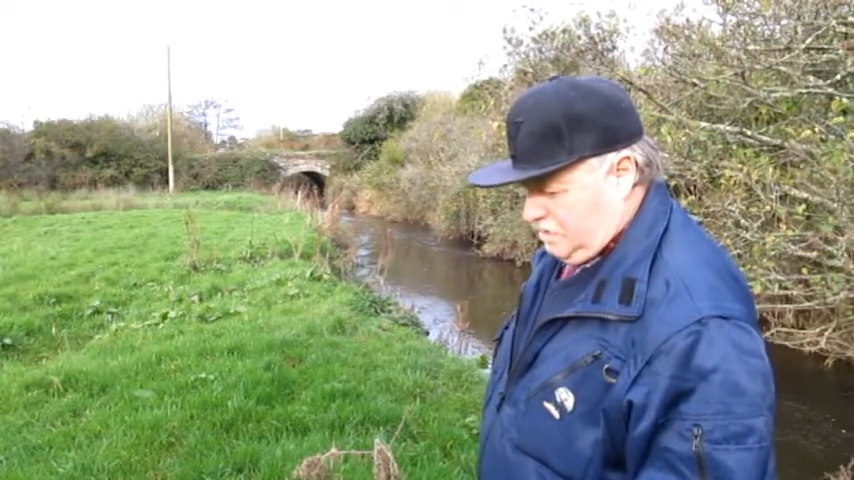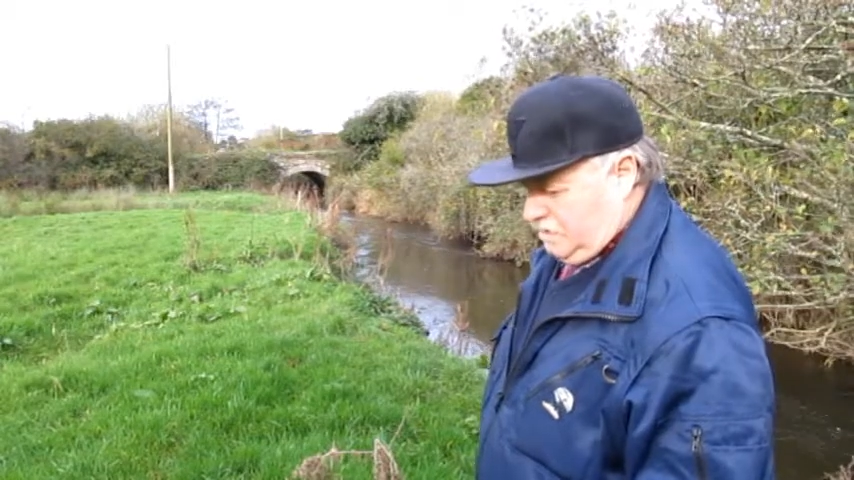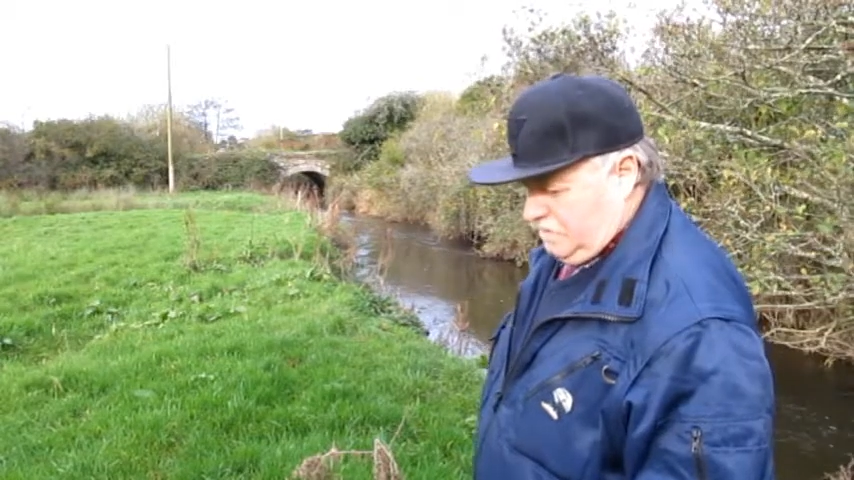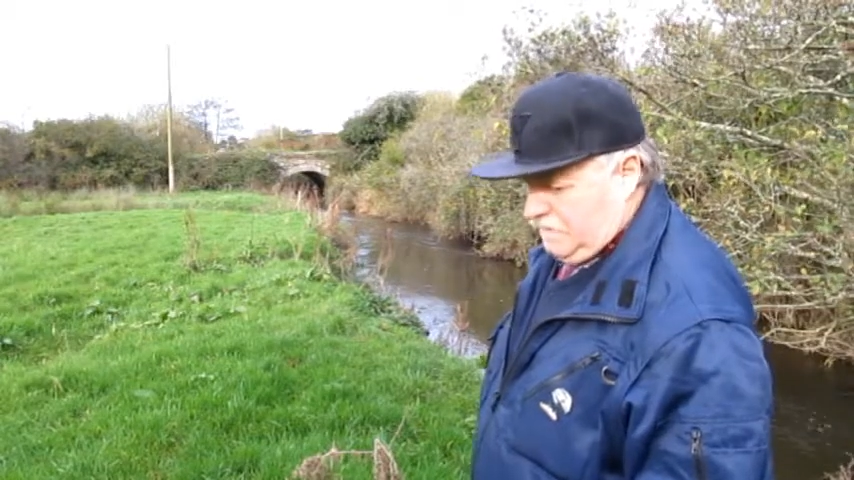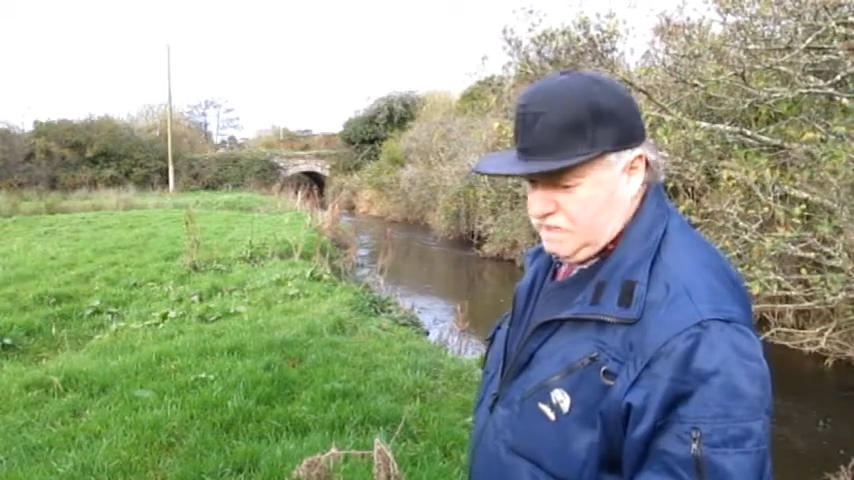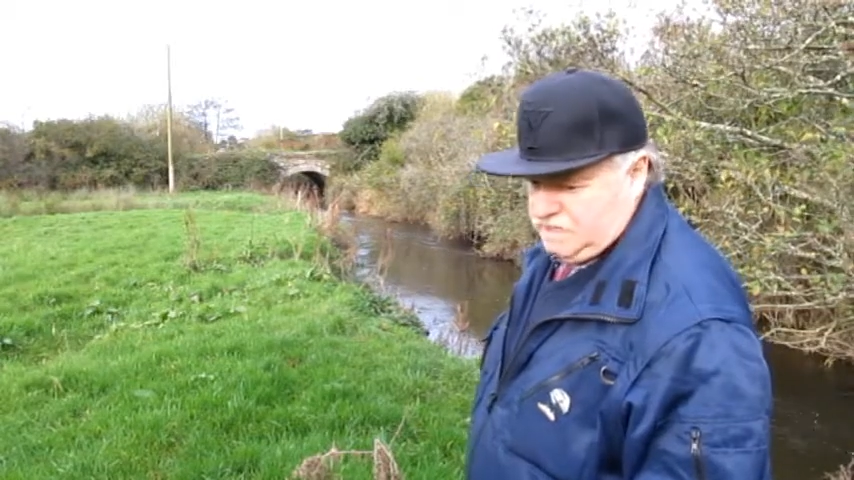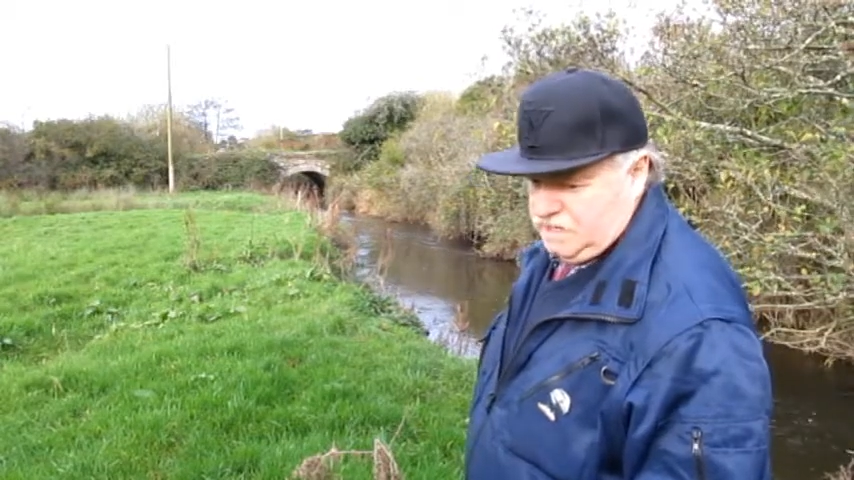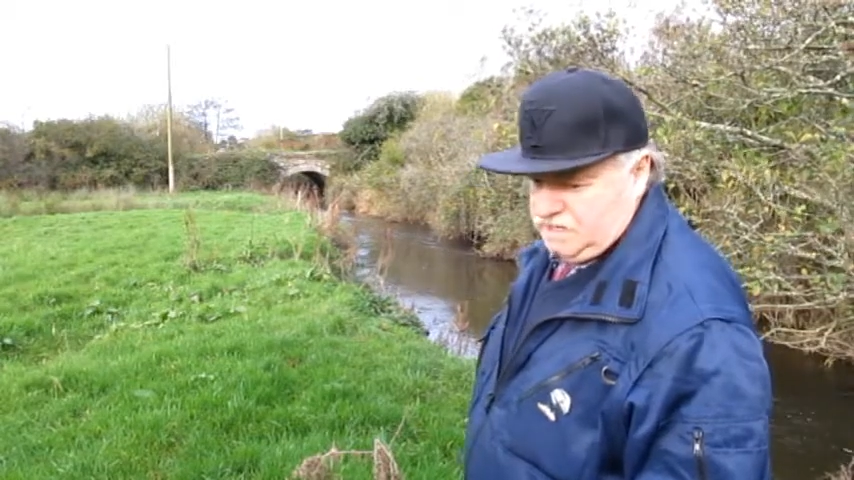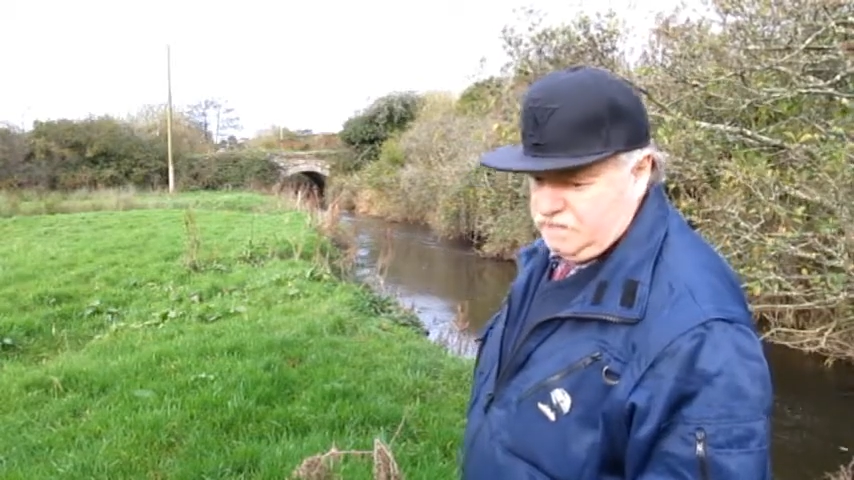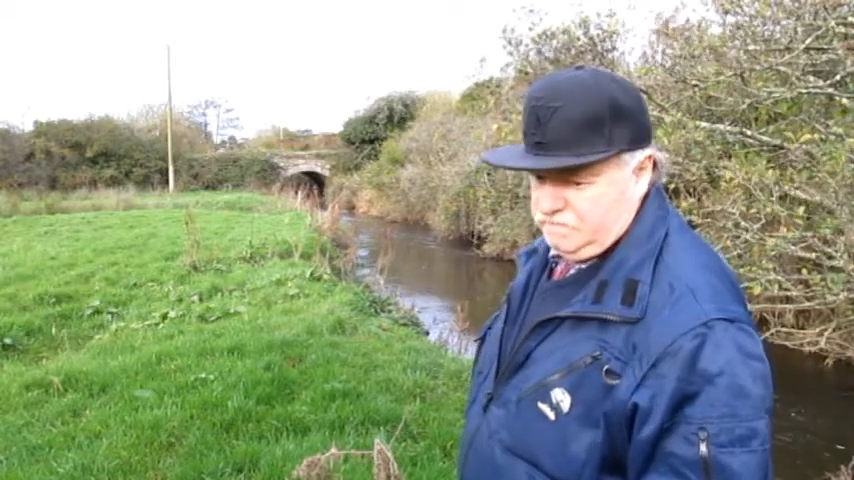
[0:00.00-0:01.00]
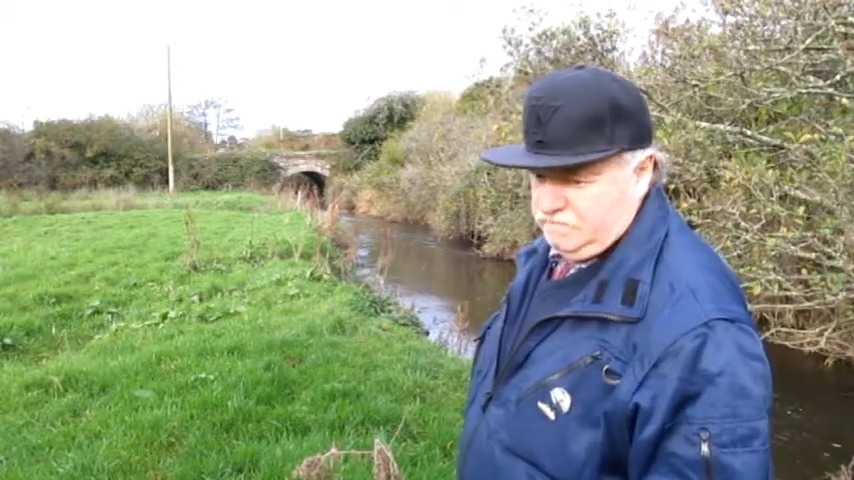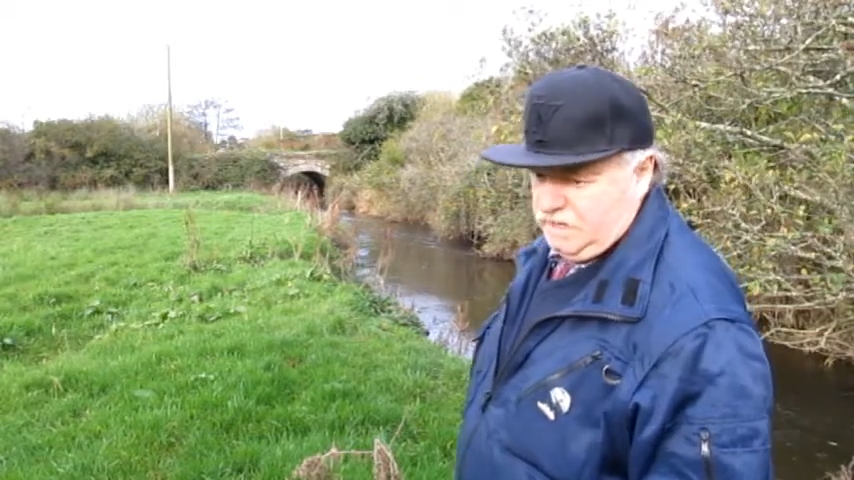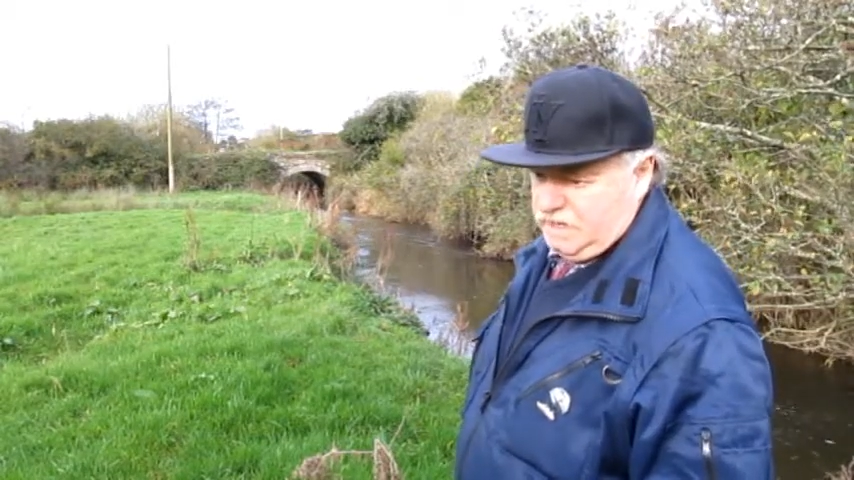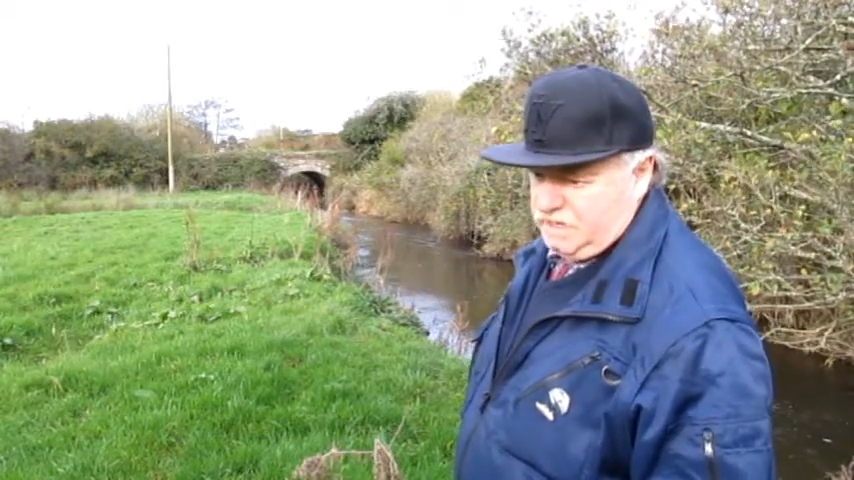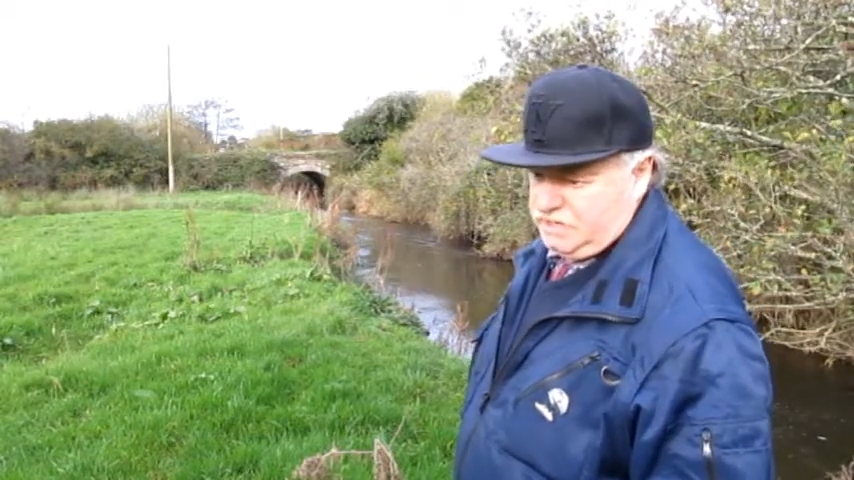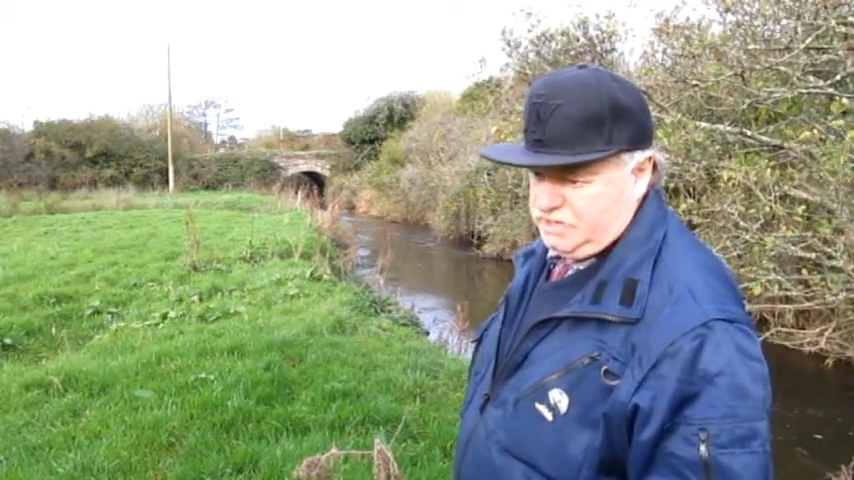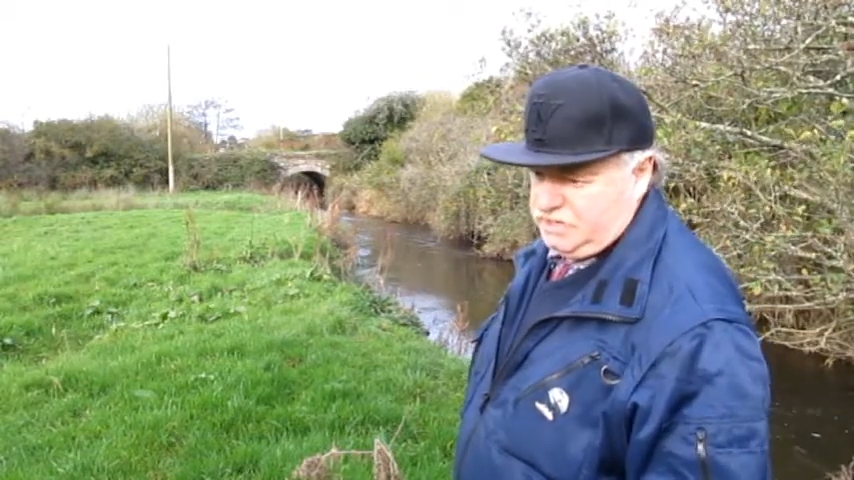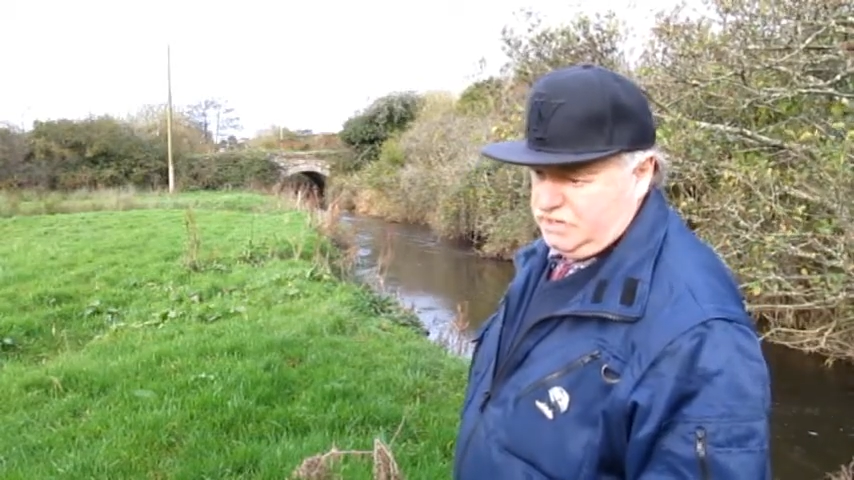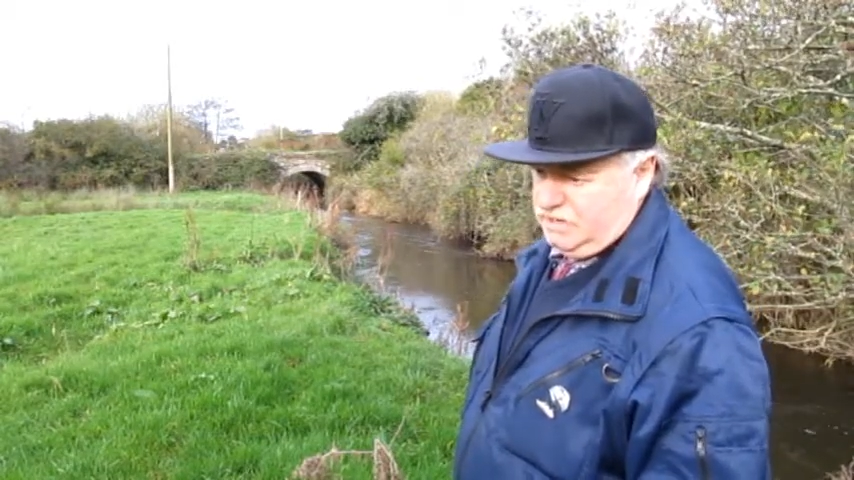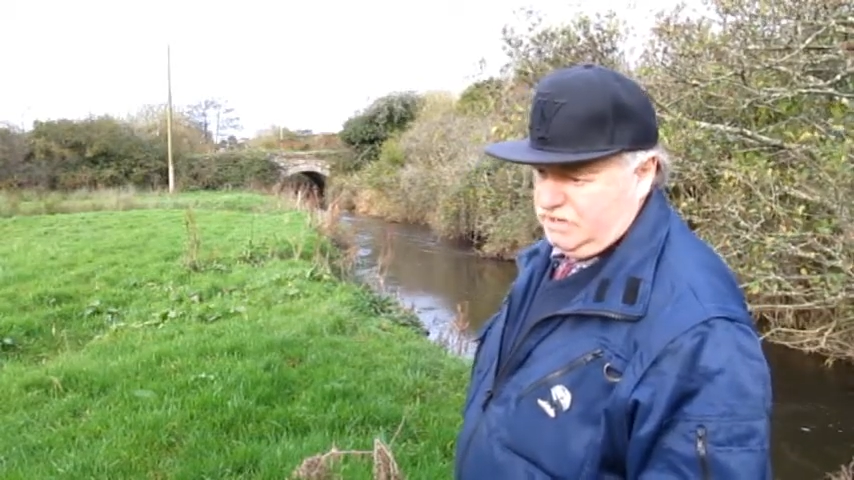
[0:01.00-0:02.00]
a fascinating place
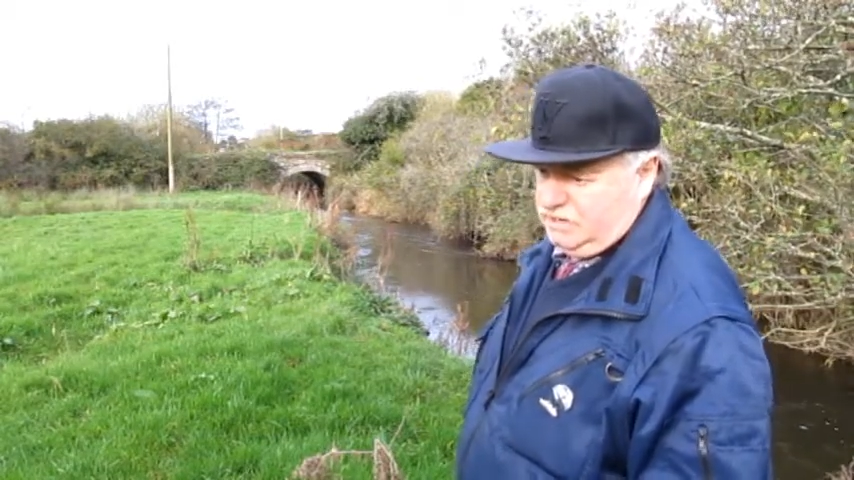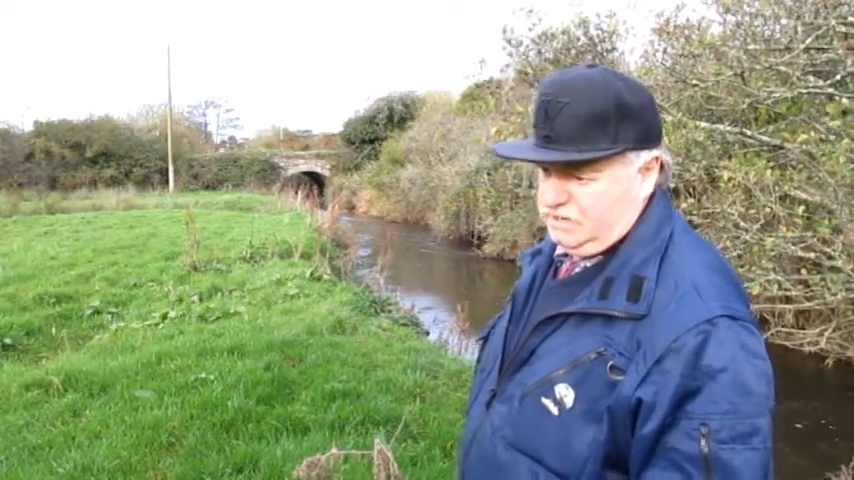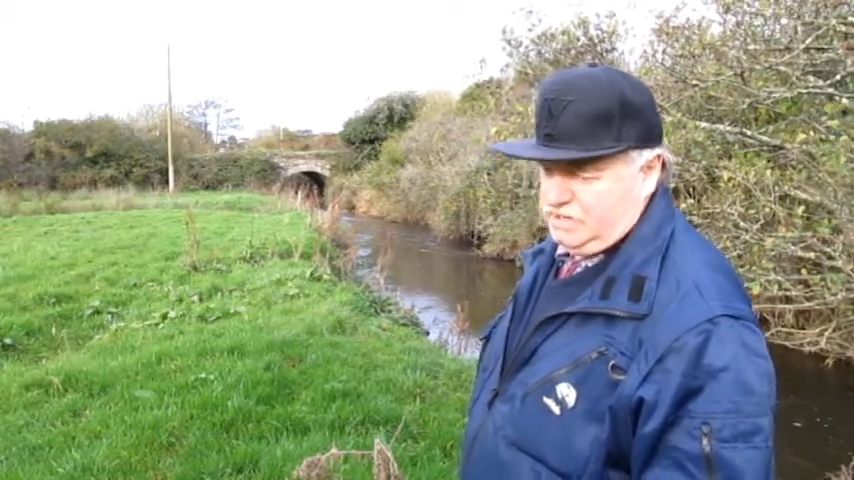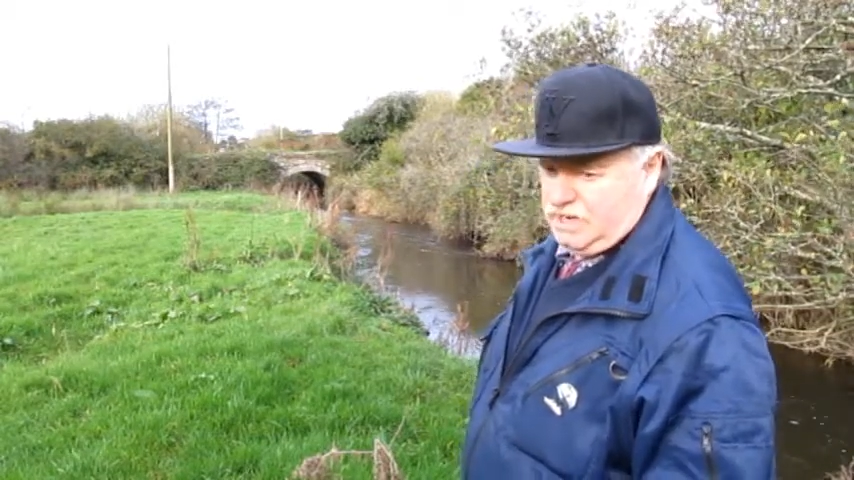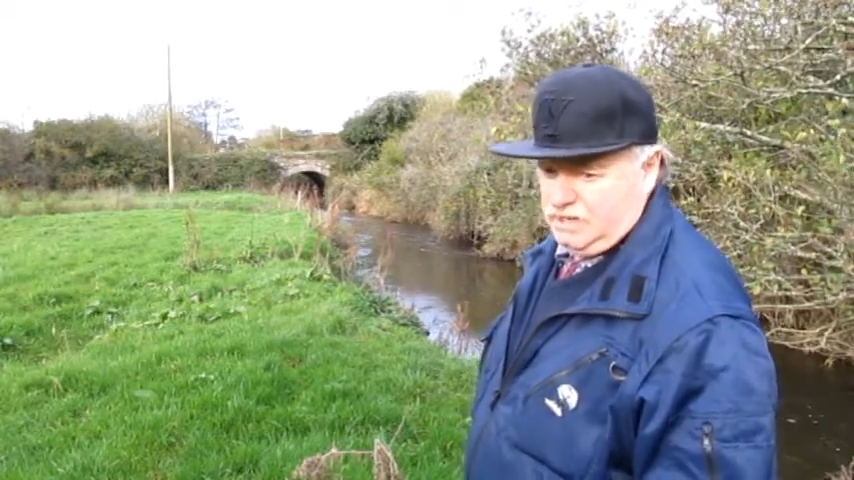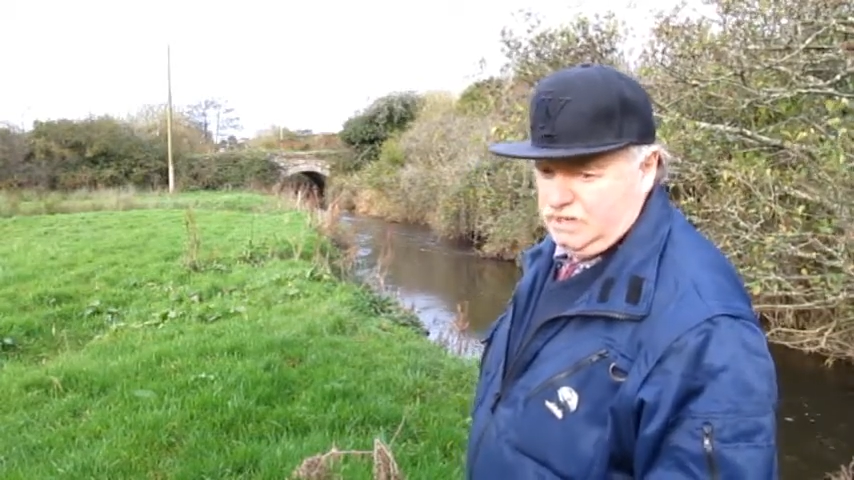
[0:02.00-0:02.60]
uh, to say the